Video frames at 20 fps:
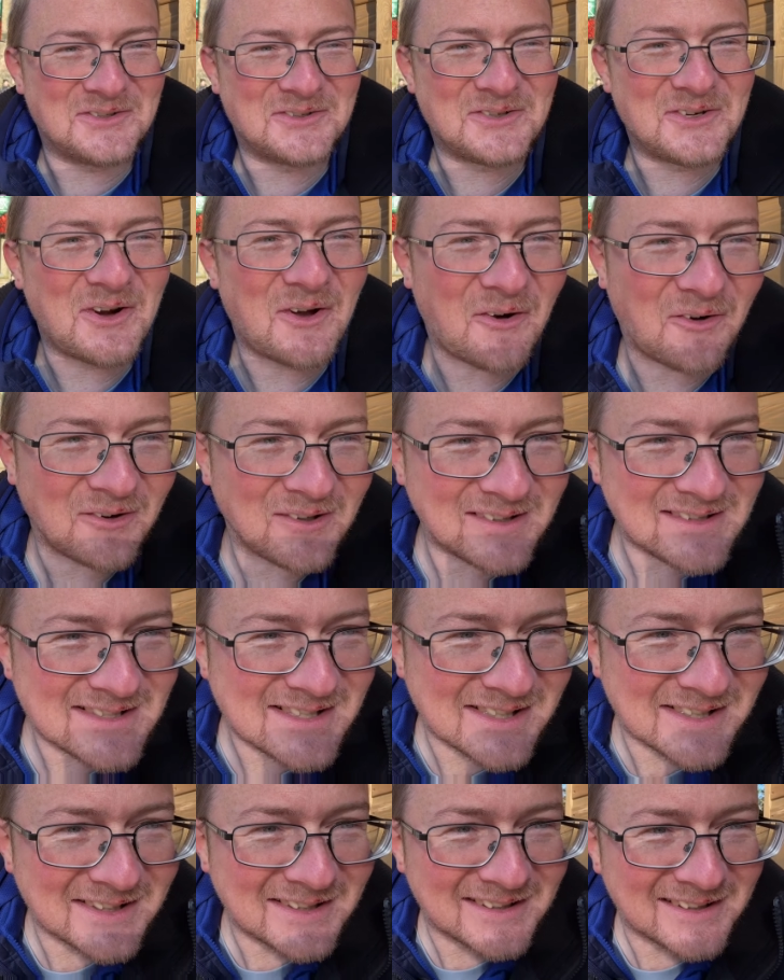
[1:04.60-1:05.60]
not
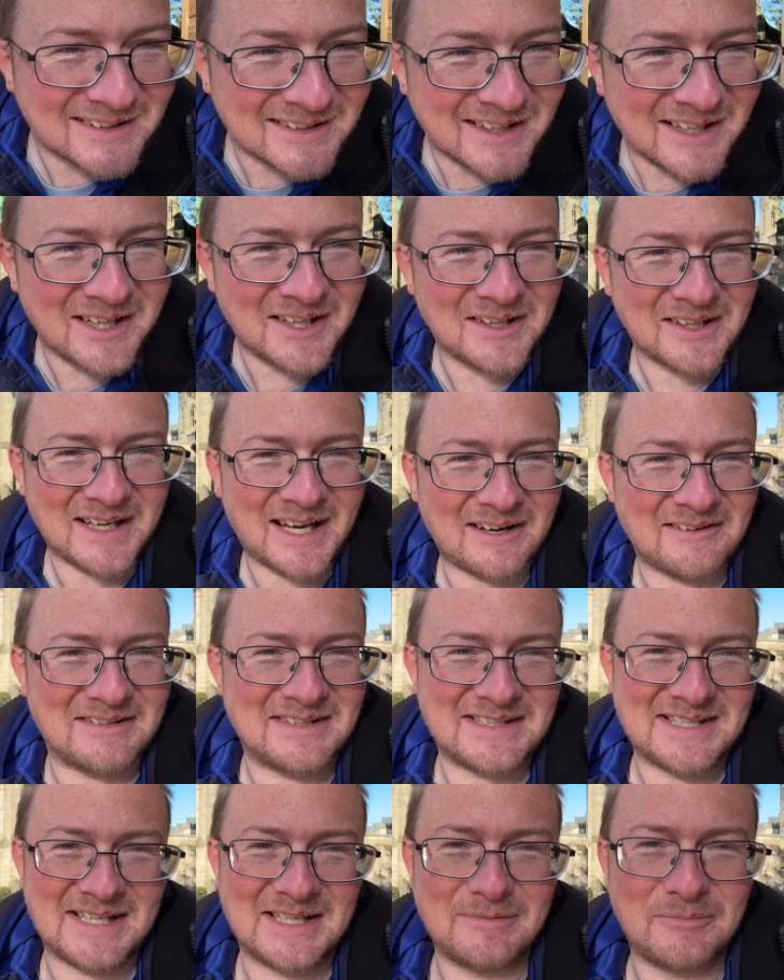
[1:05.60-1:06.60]
uh,
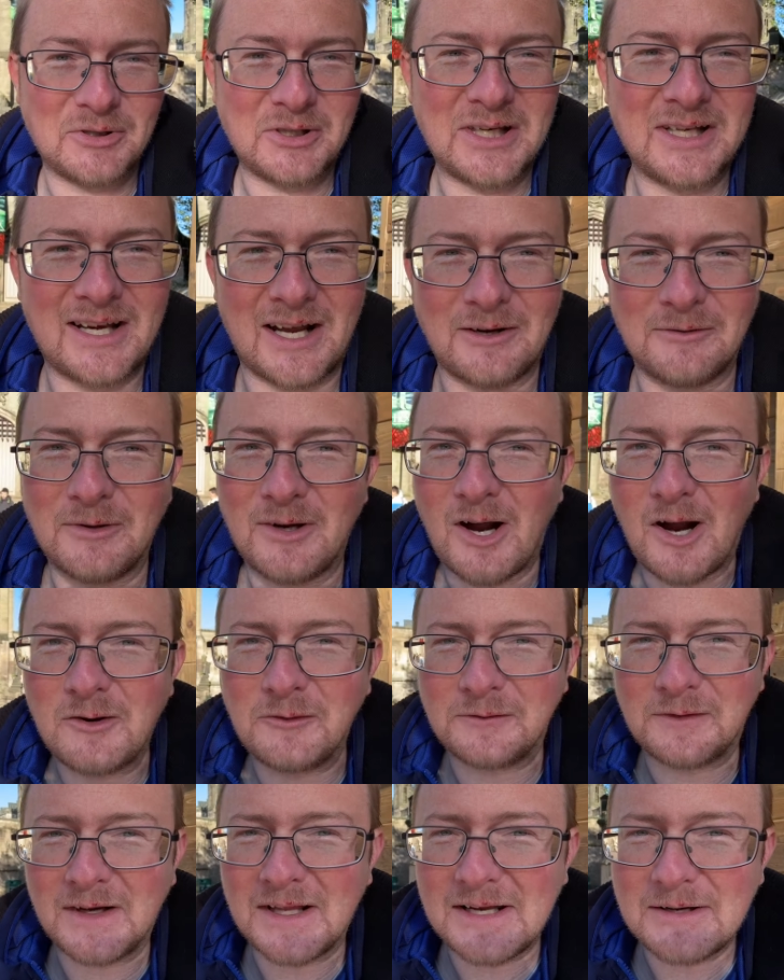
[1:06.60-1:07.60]
guarantee, but you know,
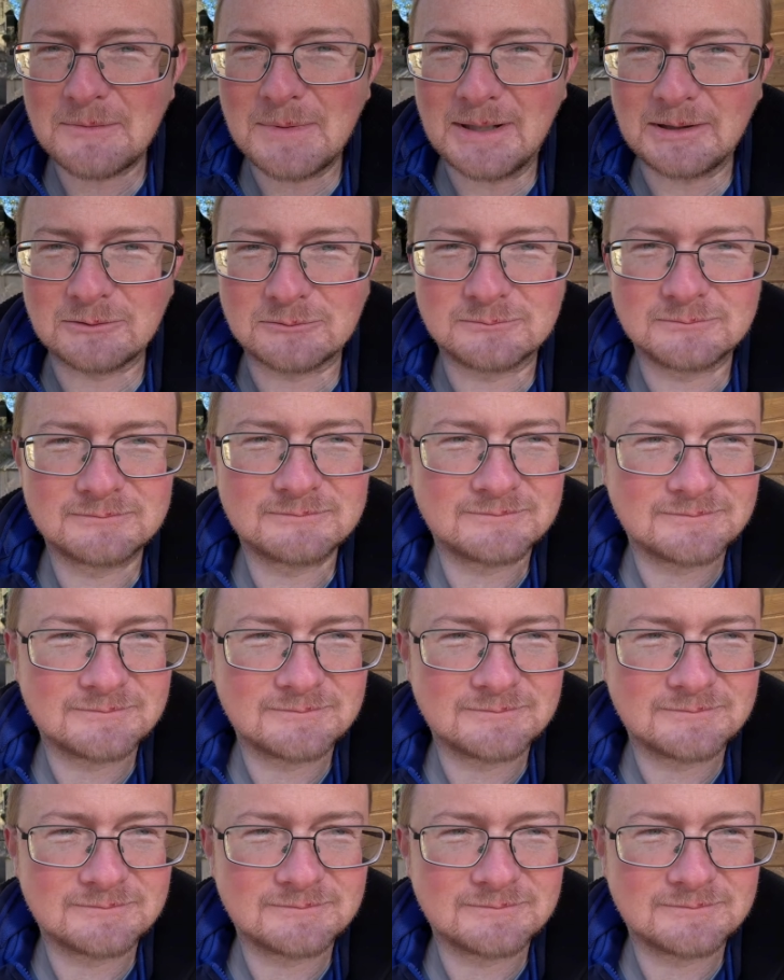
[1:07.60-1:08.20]
hopefully it will.